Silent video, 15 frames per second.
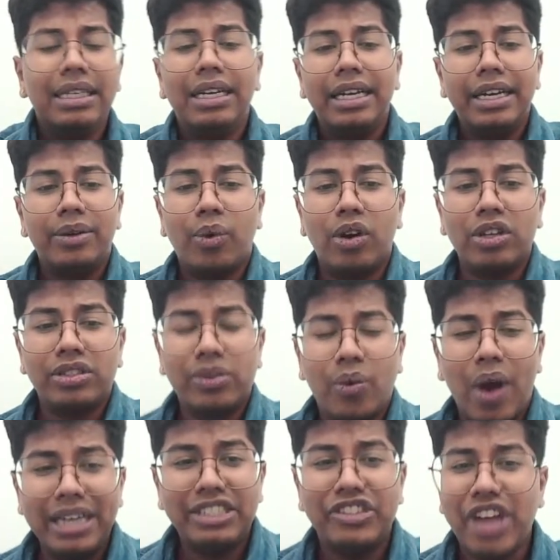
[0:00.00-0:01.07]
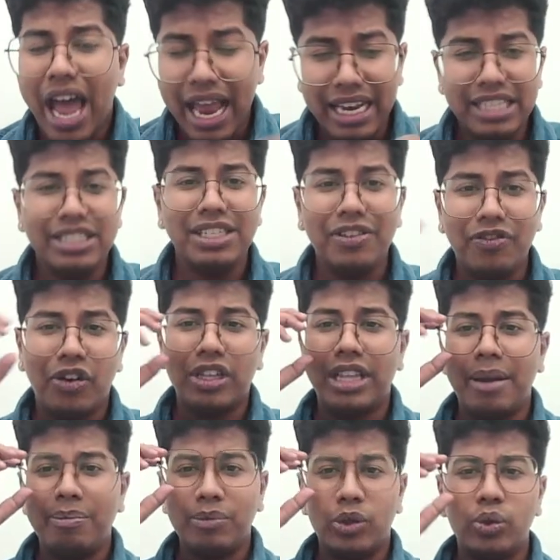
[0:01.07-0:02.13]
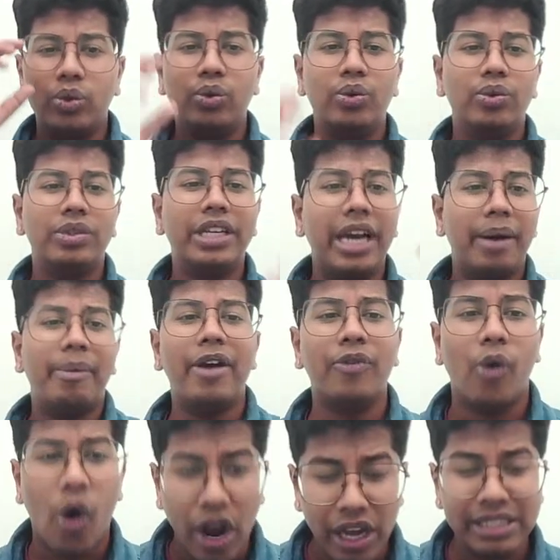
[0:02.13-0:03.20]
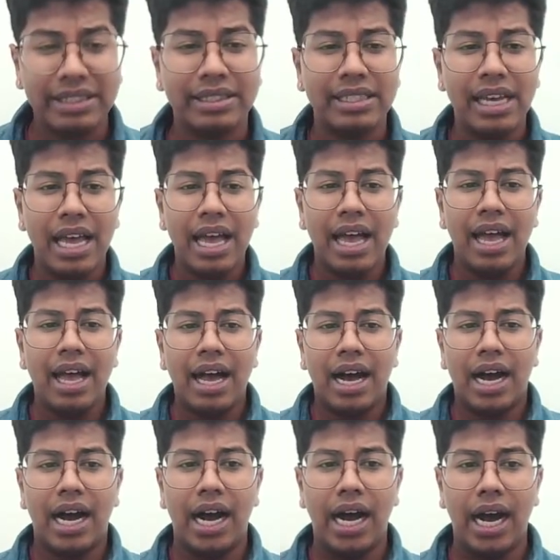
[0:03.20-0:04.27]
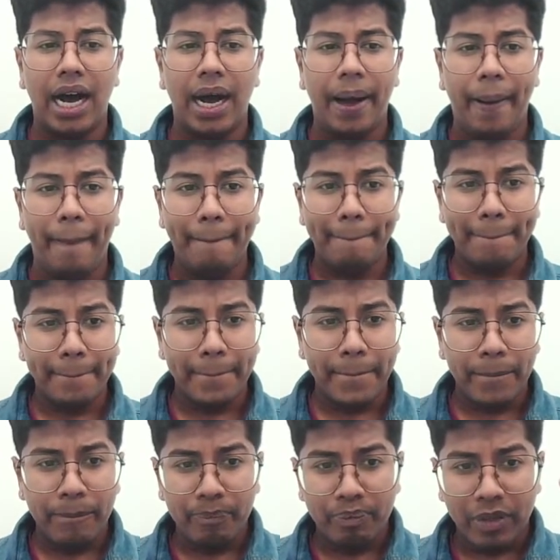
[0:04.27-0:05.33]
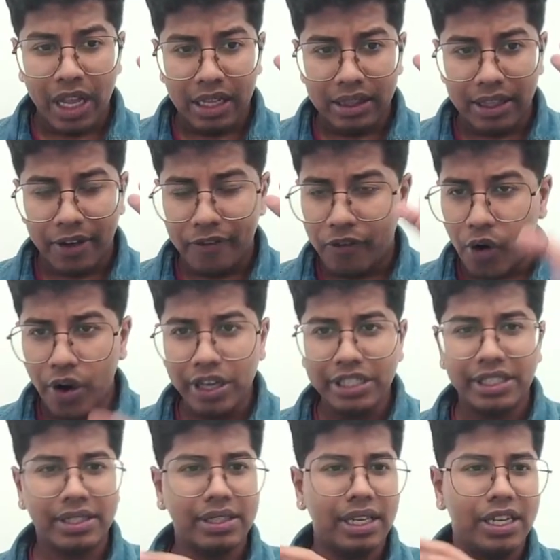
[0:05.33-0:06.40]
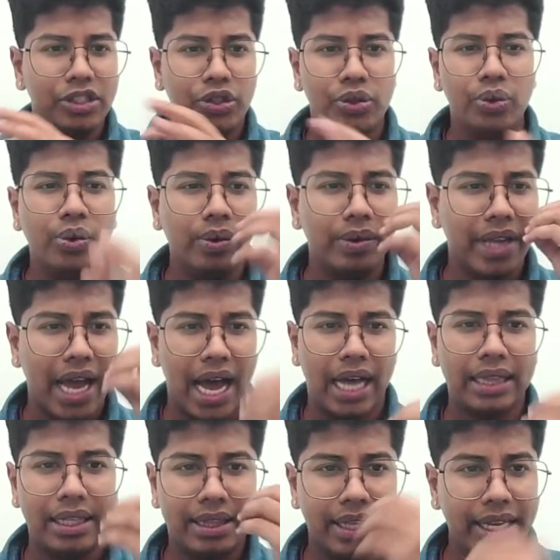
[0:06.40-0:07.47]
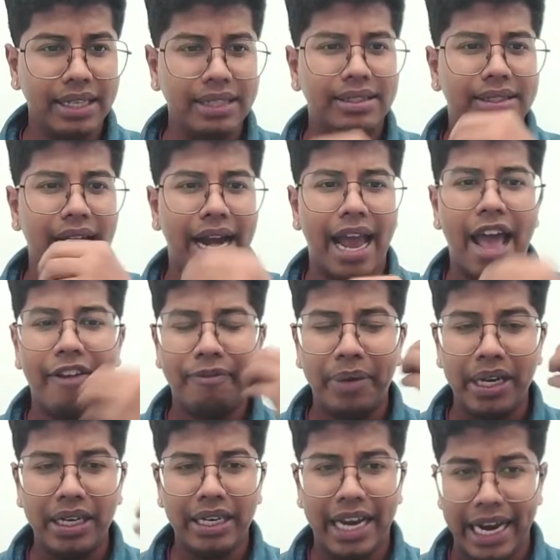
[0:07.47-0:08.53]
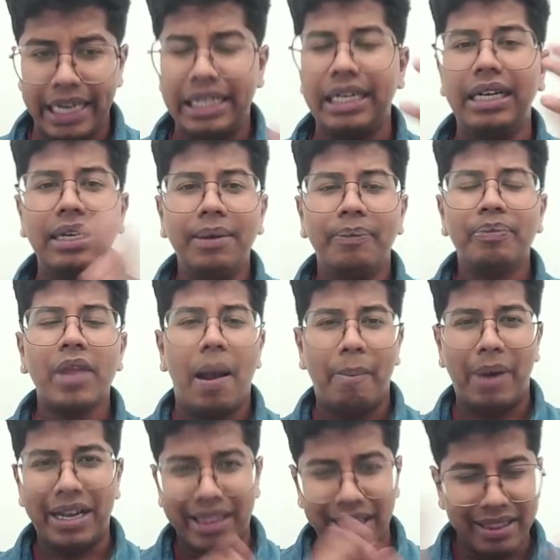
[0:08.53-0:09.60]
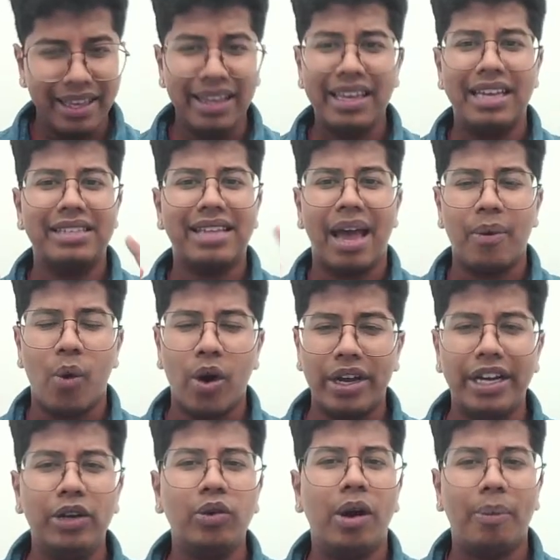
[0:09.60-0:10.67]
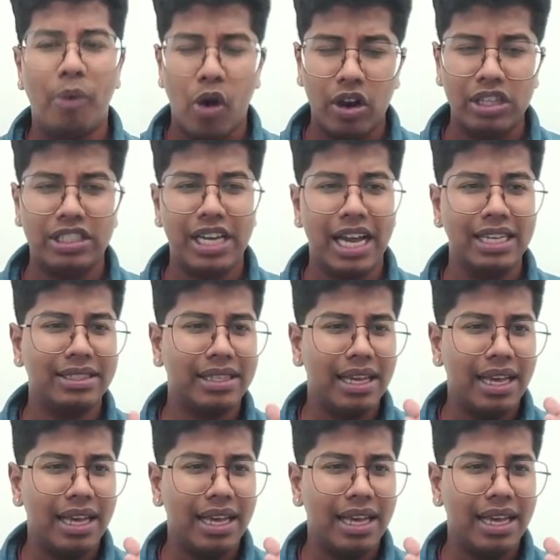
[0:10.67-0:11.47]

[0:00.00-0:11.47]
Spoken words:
it was quite challenging for them to hear my voice. Uh, the voice issue, yeah, the things that have been catered. But the thing is, I wanted to apologize.